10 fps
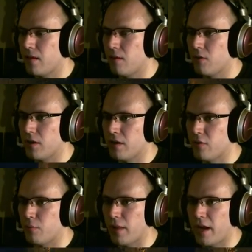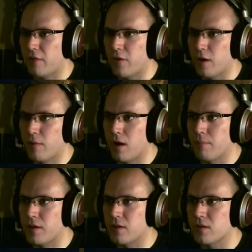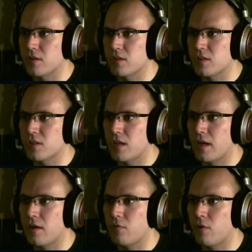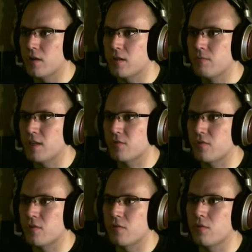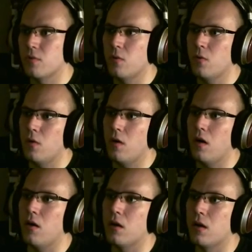going to give you the black firebomb because I don't want to mess with you. Huh.